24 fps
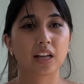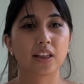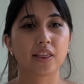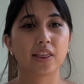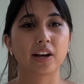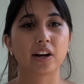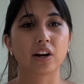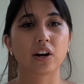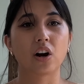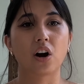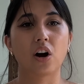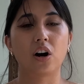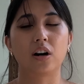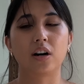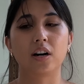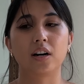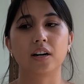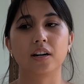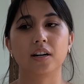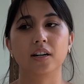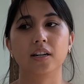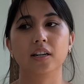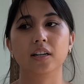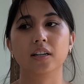there
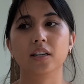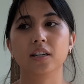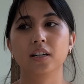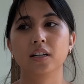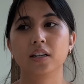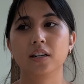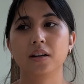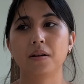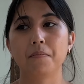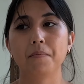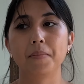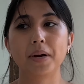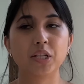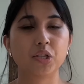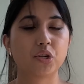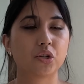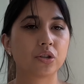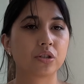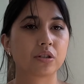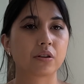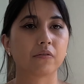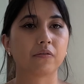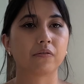are mentions of